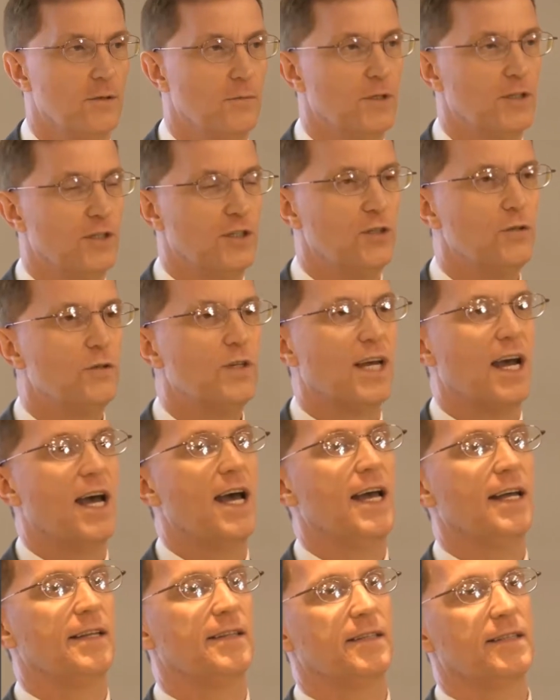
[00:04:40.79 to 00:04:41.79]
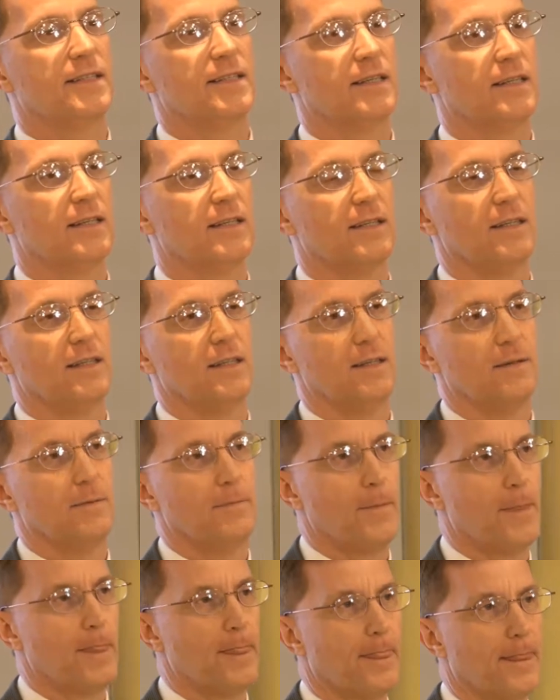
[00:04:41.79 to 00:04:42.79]
But you can't
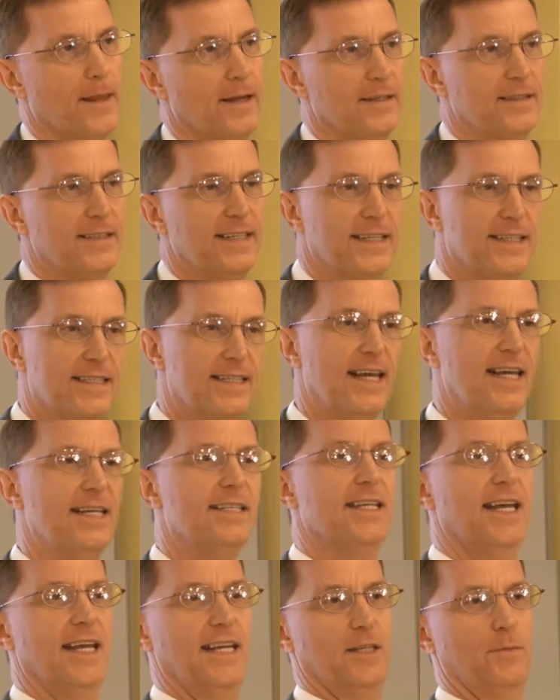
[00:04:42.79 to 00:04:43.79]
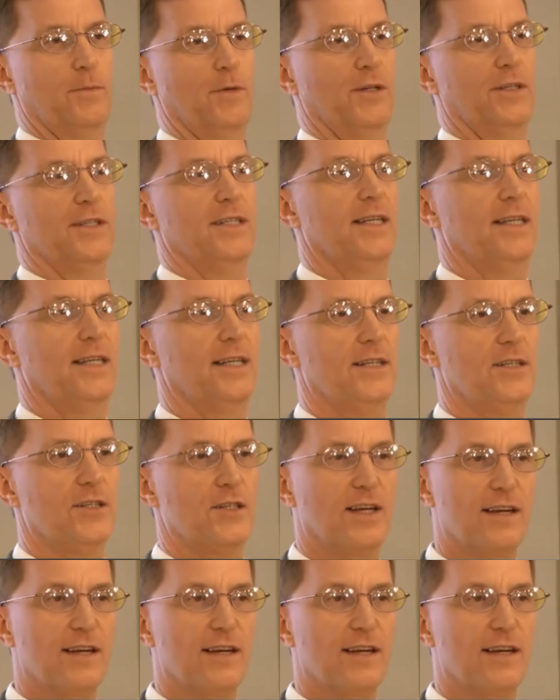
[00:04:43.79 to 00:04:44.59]
dictate expertise,